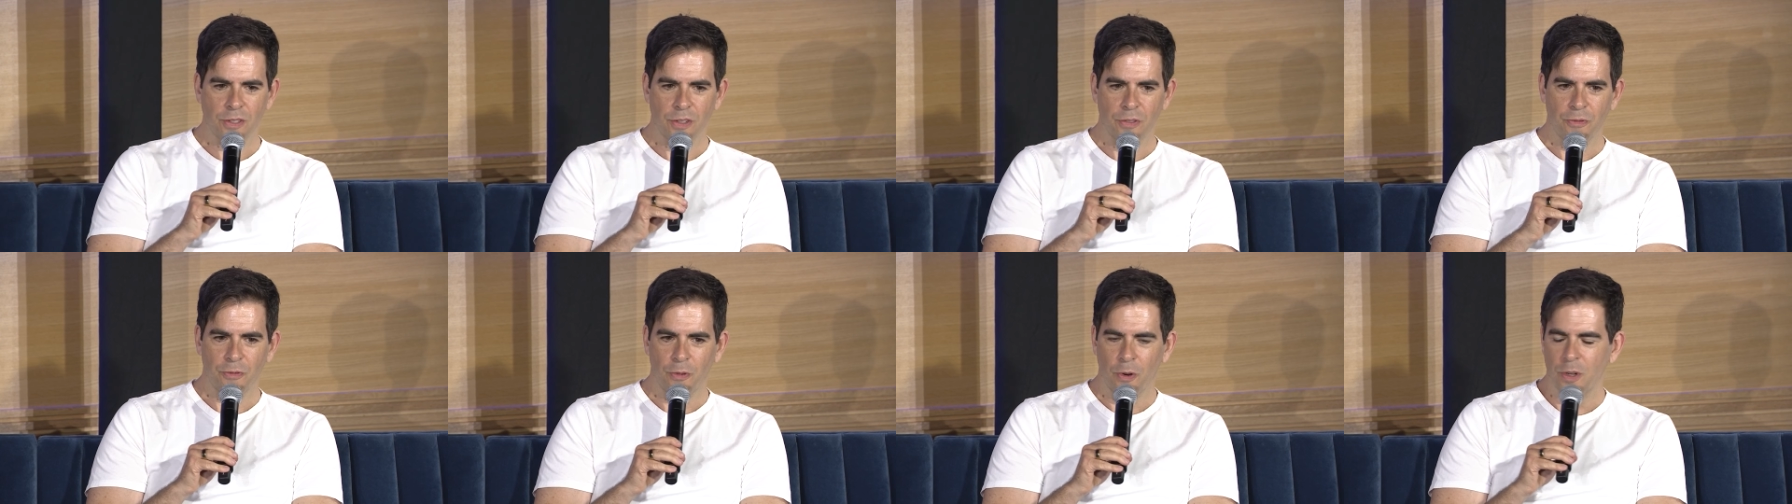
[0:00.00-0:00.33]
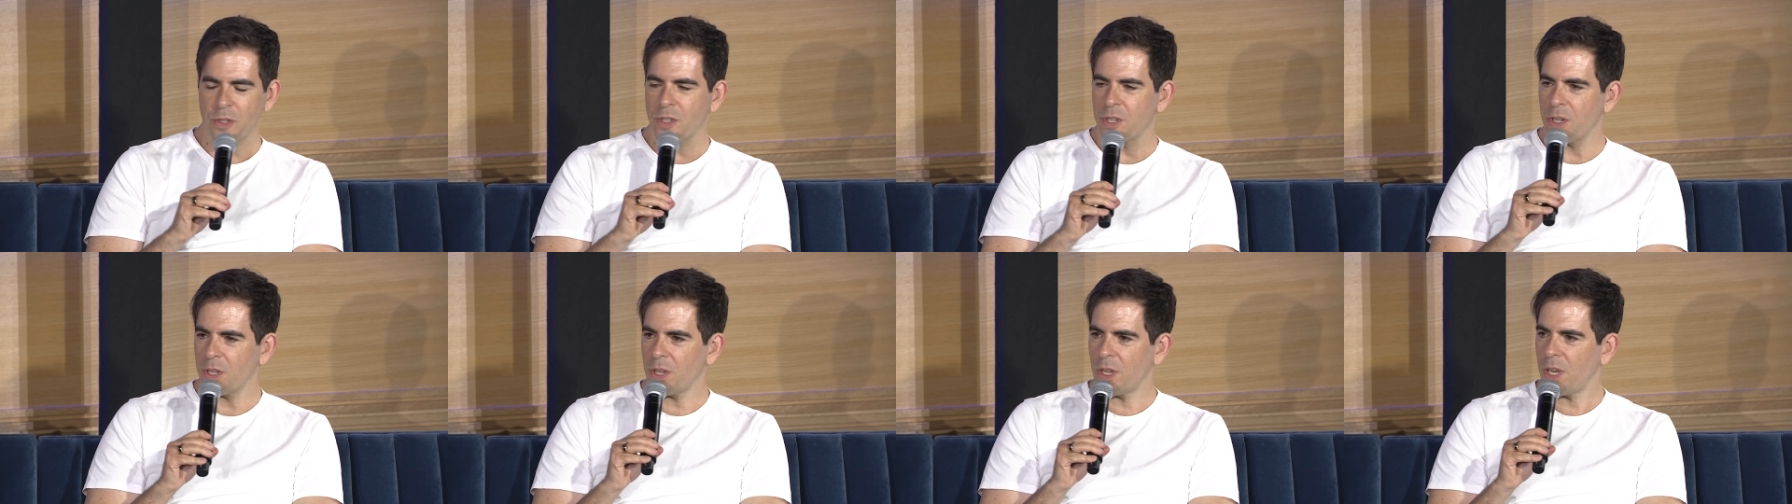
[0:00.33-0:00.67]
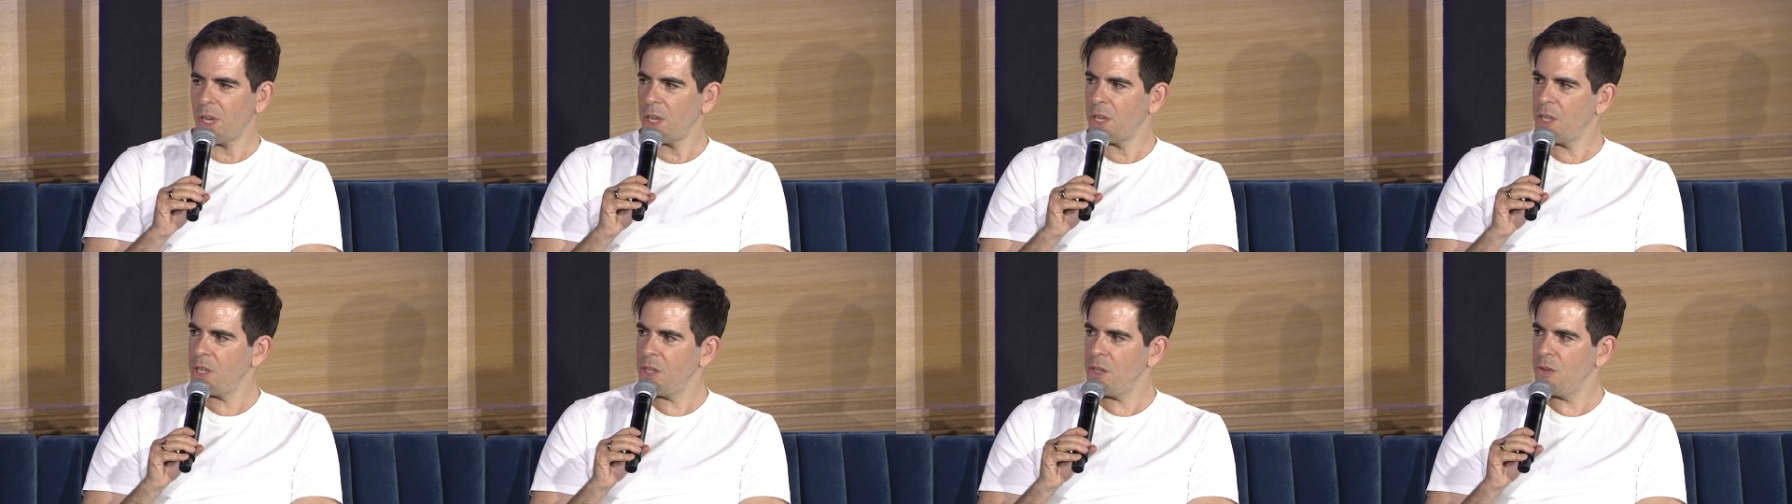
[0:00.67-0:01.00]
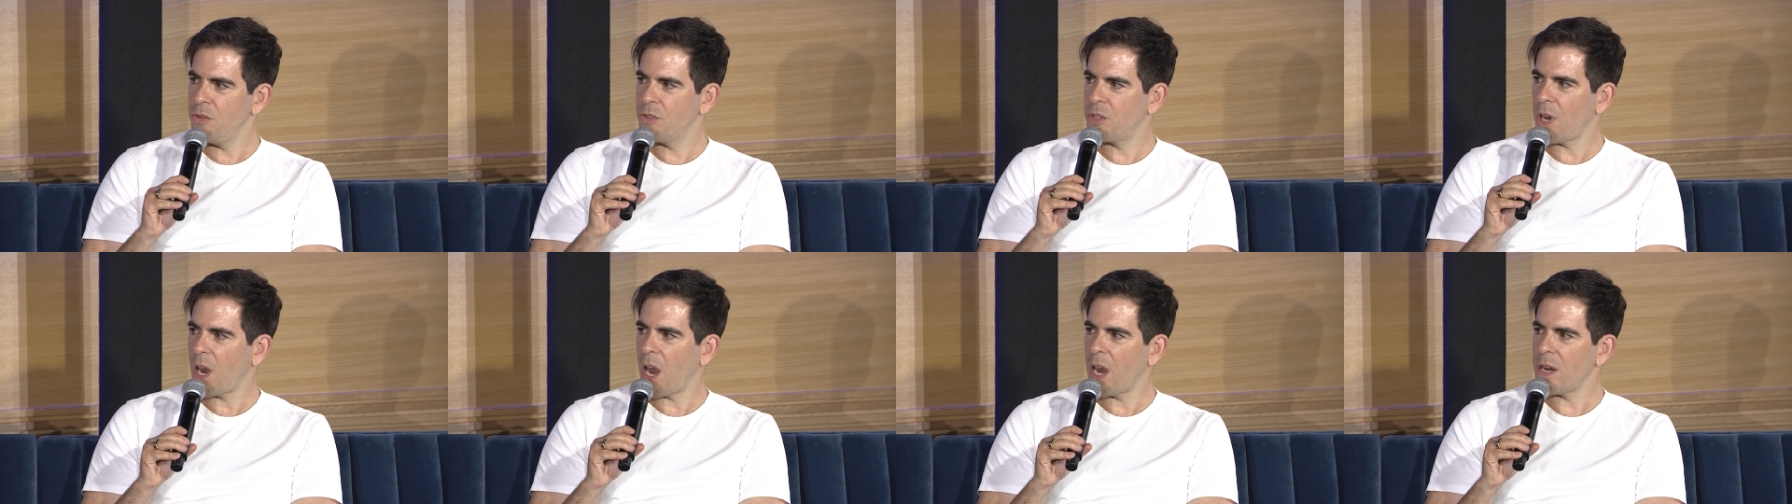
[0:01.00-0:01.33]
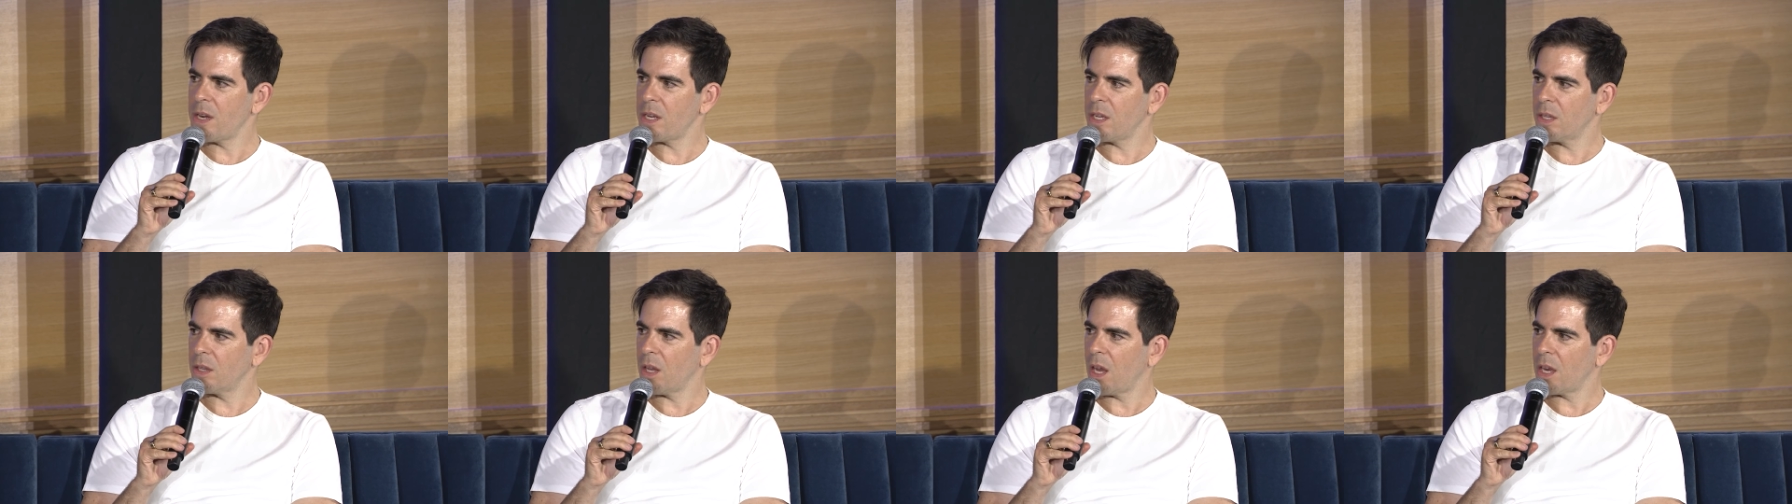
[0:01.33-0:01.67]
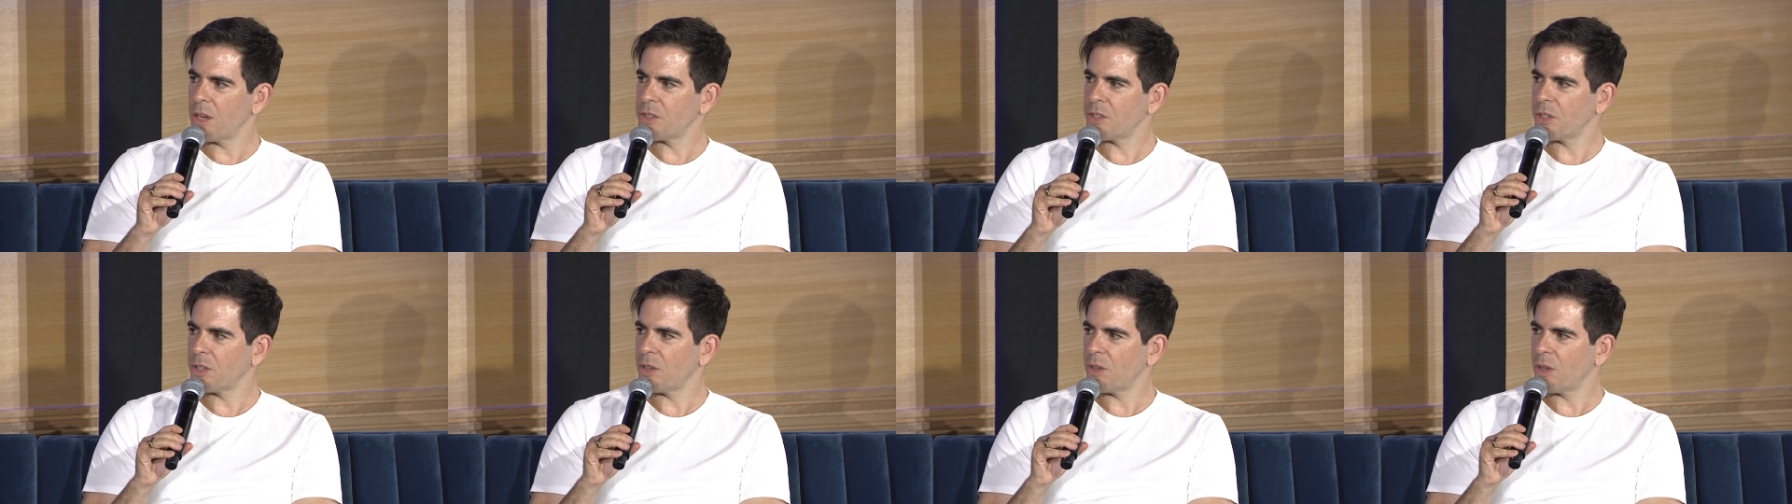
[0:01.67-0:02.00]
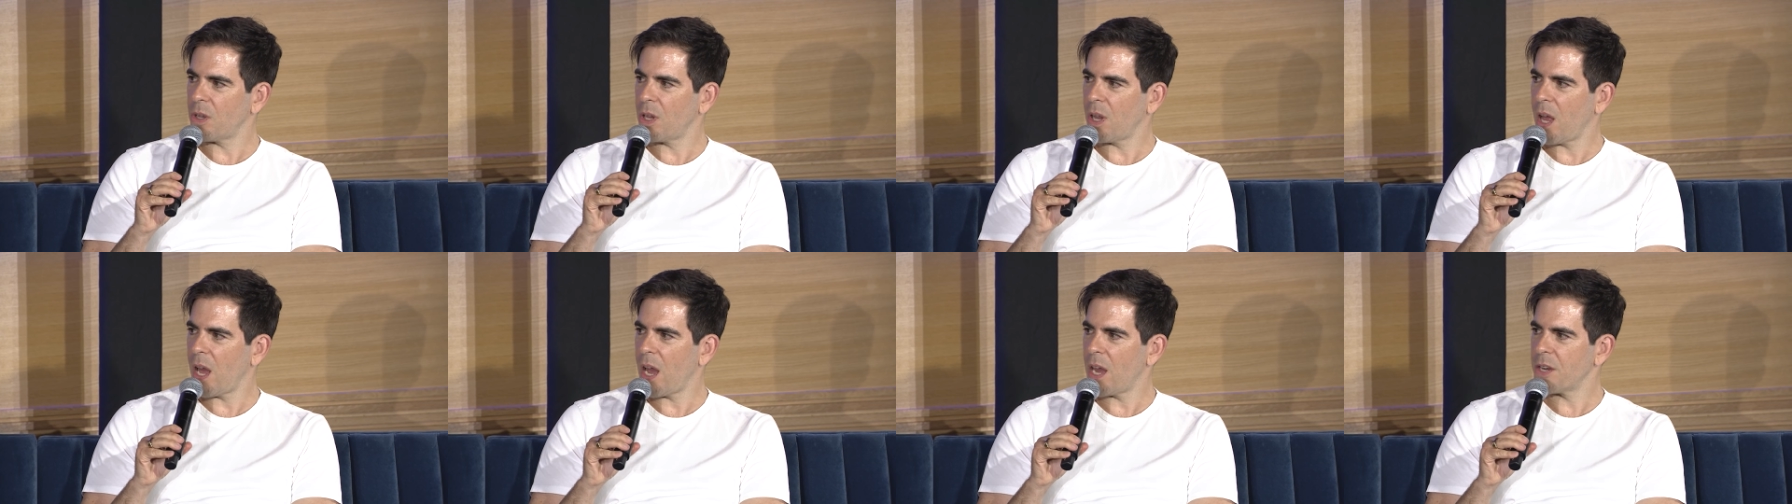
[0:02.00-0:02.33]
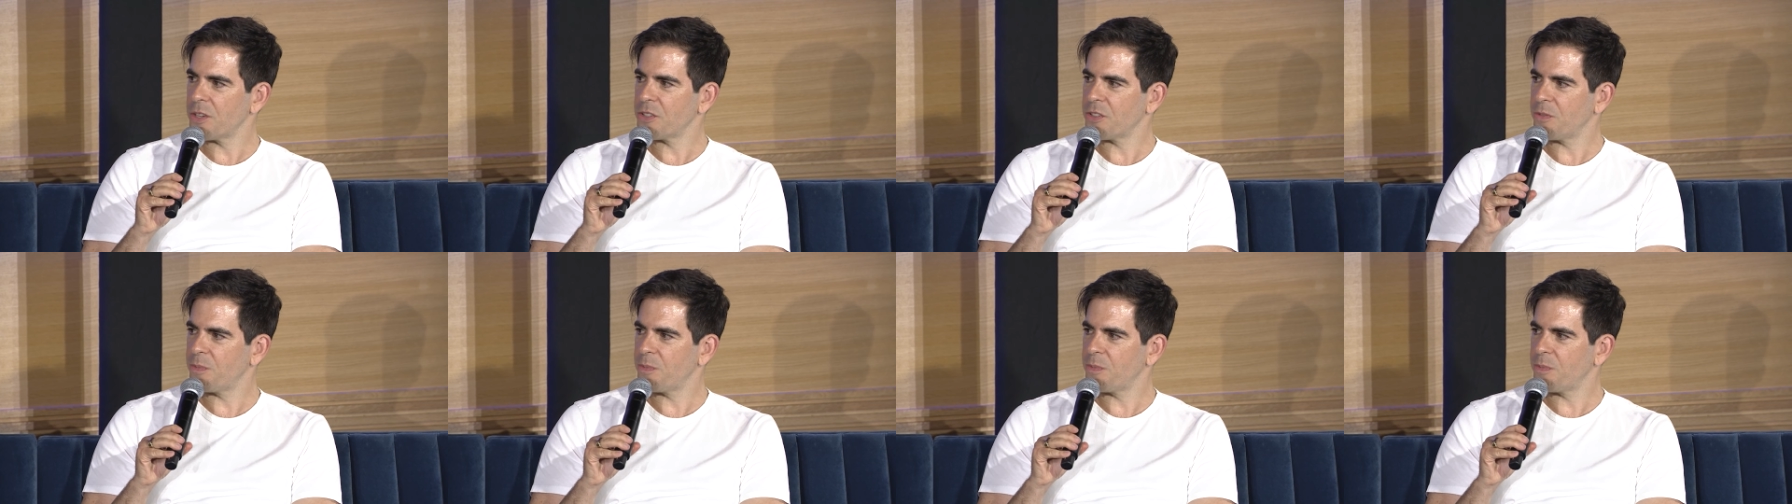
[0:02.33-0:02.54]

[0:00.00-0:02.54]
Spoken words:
unfortunately a huge ideological clash